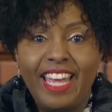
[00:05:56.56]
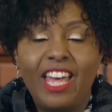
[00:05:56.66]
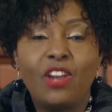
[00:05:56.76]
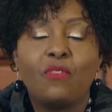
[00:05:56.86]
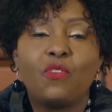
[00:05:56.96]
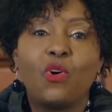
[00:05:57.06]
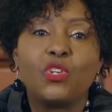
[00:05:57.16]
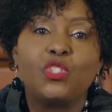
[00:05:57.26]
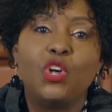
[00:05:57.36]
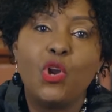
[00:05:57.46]
and of
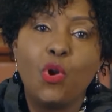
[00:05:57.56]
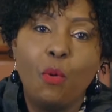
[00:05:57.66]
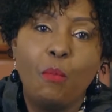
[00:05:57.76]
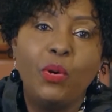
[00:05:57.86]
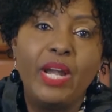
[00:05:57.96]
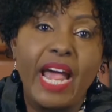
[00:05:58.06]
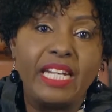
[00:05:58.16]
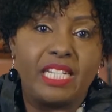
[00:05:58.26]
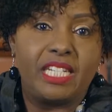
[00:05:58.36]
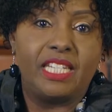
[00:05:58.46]
course your noble
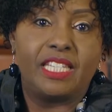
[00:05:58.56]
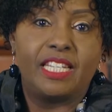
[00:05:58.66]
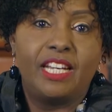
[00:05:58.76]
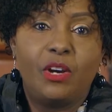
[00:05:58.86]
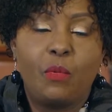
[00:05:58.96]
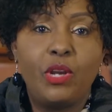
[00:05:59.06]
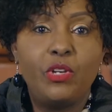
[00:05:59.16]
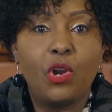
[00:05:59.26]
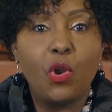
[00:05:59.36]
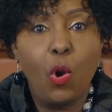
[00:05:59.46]
90s when
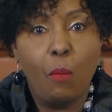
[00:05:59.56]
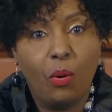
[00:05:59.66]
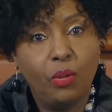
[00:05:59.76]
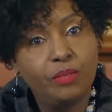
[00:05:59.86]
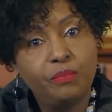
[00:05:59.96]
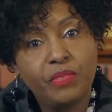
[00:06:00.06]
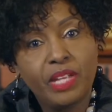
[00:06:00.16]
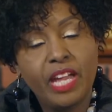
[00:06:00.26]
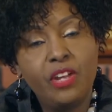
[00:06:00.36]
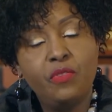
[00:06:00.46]
you're noble
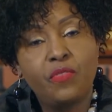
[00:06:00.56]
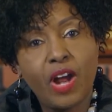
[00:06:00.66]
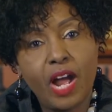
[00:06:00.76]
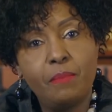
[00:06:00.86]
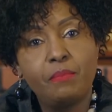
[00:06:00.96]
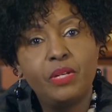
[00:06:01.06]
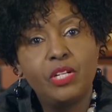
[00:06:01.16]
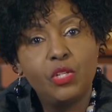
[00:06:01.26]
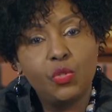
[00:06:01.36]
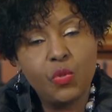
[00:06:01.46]
and you've come
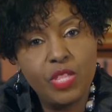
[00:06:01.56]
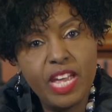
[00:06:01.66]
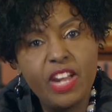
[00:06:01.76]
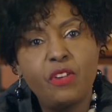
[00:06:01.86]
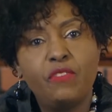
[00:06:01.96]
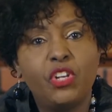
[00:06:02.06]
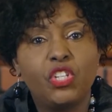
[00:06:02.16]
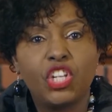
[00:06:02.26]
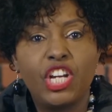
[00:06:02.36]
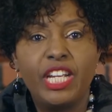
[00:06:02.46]
to the end of your
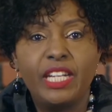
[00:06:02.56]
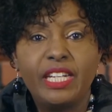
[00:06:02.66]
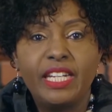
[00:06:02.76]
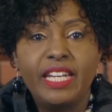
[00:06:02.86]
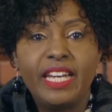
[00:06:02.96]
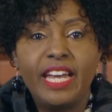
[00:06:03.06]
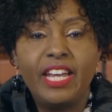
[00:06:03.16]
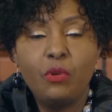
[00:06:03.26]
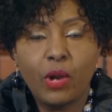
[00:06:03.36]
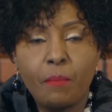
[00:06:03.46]
journey
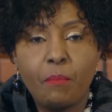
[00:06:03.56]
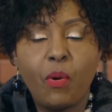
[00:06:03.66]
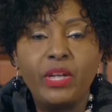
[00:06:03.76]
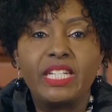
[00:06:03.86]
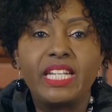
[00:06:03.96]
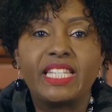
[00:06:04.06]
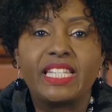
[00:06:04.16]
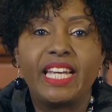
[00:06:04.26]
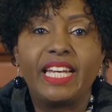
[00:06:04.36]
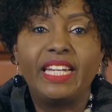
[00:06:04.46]
and you point and
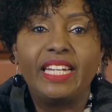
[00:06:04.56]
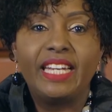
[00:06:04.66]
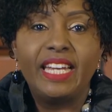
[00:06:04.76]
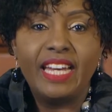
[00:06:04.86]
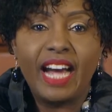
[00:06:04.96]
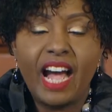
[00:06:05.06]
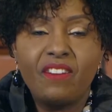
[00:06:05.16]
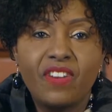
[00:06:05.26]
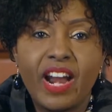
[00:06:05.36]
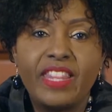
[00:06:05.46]
say, I
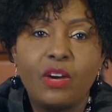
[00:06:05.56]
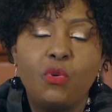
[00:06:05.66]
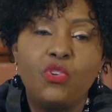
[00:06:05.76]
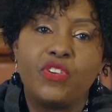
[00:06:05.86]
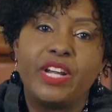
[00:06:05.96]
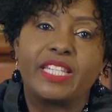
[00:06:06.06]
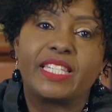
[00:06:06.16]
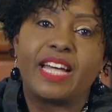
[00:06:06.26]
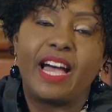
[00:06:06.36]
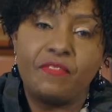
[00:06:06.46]
have run the good
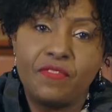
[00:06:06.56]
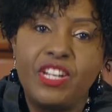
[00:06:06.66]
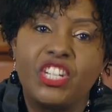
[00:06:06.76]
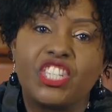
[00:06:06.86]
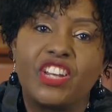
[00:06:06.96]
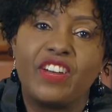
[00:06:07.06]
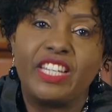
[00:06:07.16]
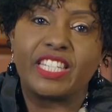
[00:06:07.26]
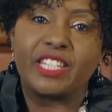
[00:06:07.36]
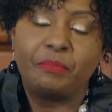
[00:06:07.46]
race, I have finished the
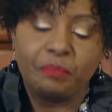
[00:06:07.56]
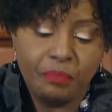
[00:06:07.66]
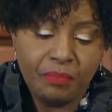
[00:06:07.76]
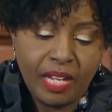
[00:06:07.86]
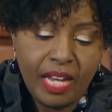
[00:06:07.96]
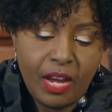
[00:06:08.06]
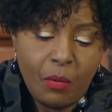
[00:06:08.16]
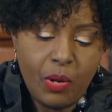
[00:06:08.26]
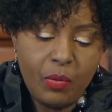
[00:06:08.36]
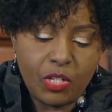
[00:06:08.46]
race. When we're